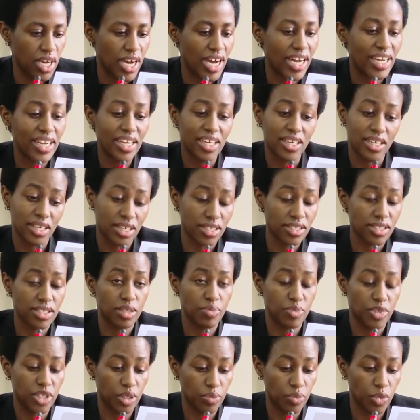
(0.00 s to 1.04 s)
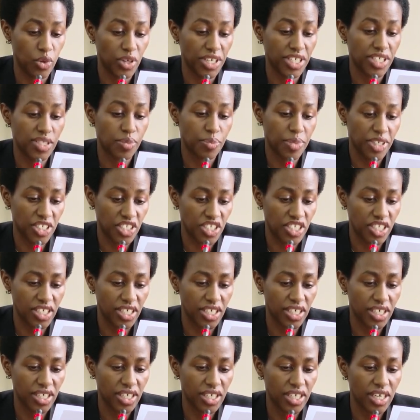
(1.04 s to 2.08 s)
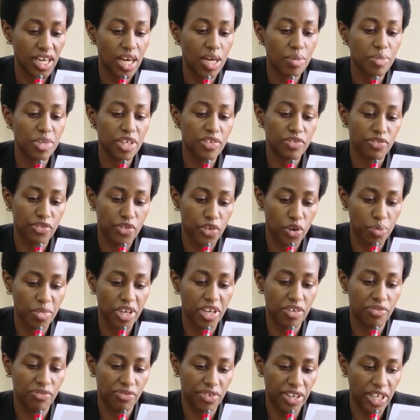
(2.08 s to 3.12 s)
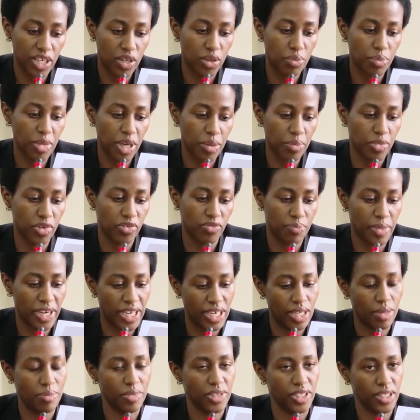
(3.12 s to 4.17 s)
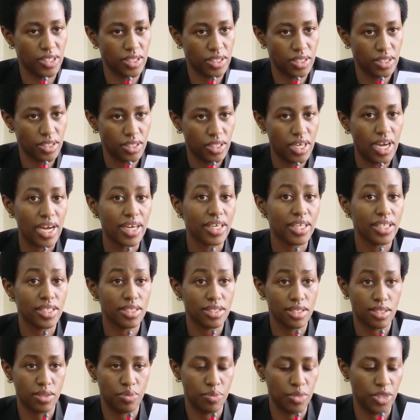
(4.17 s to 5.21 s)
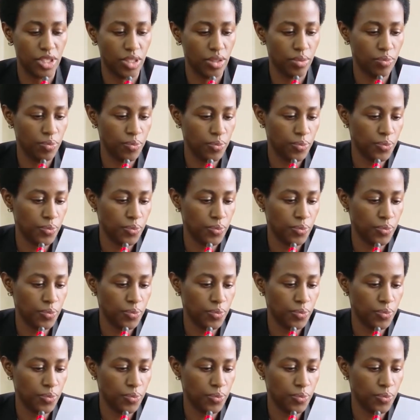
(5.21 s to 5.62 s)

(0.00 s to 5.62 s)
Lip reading: and unacceptable, especially coming from a fellow member of parliament against me.